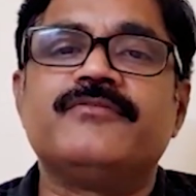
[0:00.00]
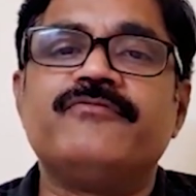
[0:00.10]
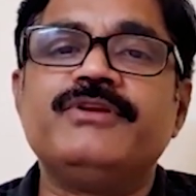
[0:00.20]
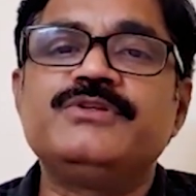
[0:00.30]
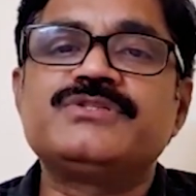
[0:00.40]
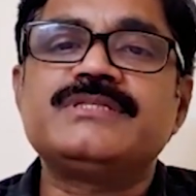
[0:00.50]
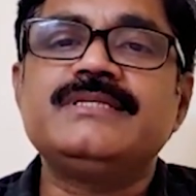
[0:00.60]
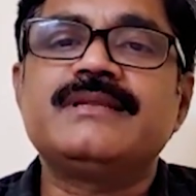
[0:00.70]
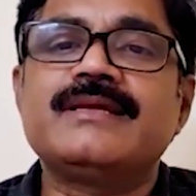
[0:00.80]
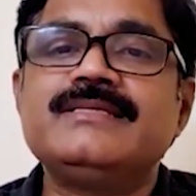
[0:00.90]
when you see
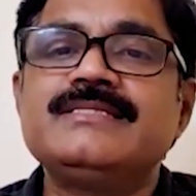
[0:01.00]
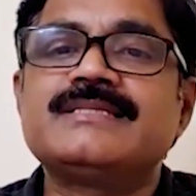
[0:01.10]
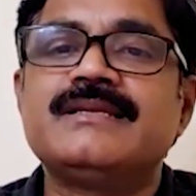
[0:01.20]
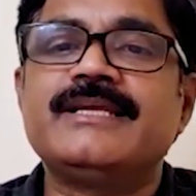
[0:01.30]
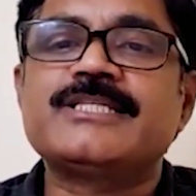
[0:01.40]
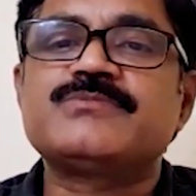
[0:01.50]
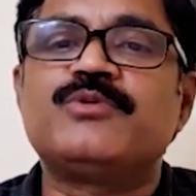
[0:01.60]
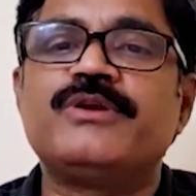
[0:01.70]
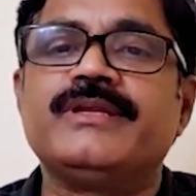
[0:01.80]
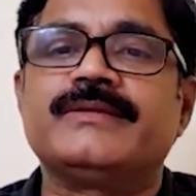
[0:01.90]
the rising sun next
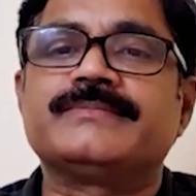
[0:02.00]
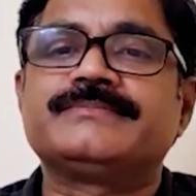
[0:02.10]
morning?